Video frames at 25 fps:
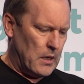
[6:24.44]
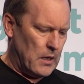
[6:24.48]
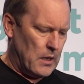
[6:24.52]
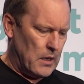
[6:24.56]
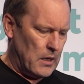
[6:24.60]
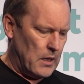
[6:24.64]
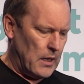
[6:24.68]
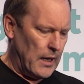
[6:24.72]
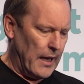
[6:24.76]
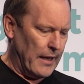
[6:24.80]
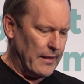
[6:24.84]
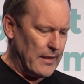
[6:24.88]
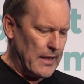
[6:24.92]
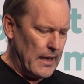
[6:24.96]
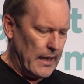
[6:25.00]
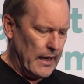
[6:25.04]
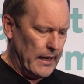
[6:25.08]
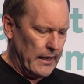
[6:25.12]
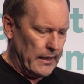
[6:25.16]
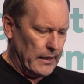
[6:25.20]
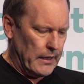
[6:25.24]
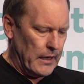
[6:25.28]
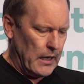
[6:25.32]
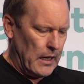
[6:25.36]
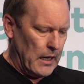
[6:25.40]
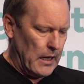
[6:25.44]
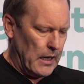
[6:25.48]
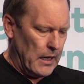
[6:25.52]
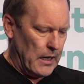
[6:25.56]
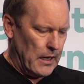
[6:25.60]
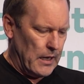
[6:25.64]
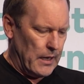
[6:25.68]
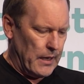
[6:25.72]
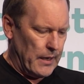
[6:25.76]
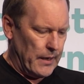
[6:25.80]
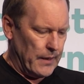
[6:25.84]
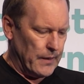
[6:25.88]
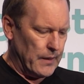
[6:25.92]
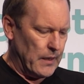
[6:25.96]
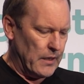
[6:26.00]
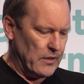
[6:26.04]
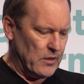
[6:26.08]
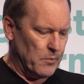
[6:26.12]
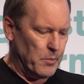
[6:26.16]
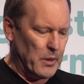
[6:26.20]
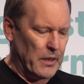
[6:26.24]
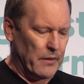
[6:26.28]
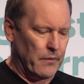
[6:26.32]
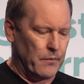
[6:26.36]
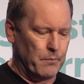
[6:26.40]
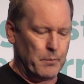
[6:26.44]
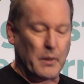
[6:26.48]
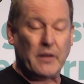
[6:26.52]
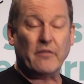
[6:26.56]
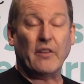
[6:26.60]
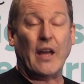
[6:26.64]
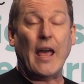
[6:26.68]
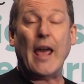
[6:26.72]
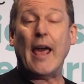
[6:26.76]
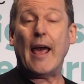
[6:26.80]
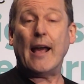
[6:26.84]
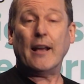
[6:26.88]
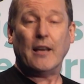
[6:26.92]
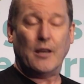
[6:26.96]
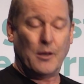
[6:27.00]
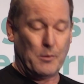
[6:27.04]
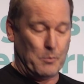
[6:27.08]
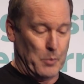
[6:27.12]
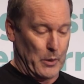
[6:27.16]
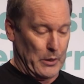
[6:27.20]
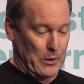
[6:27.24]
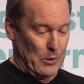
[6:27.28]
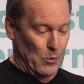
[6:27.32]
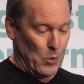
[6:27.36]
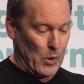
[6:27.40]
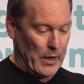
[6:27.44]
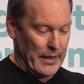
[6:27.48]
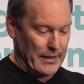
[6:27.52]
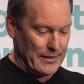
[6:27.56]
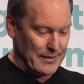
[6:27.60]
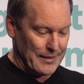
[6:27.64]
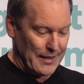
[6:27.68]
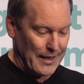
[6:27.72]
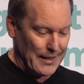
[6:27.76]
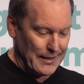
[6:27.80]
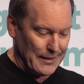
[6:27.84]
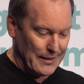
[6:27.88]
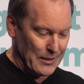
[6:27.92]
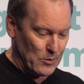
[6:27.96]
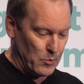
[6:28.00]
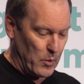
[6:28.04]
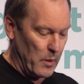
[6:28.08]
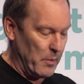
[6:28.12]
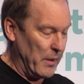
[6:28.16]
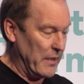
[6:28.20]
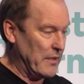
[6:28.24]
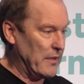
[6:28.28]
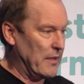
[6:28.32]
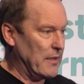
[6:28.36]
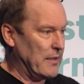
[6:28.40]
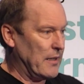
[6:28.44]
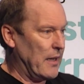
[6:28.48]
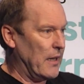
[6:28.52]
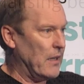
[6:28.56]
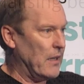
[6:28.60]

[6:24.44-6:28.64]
And then it's a bit of a hack, but the way it's done is we basically say